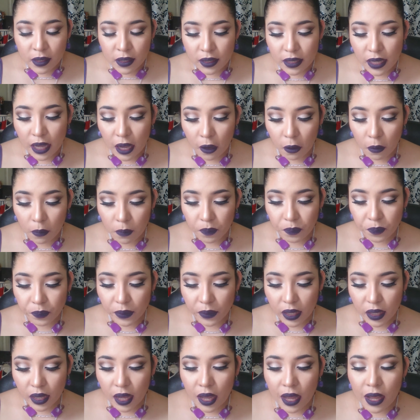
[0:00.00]
Now
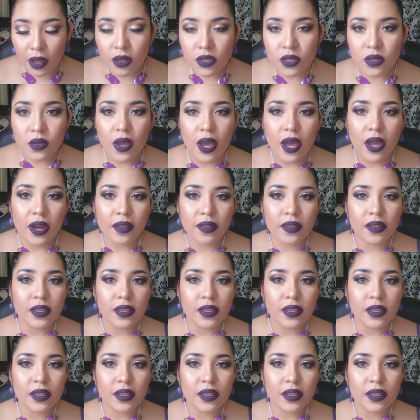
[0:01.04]
I also added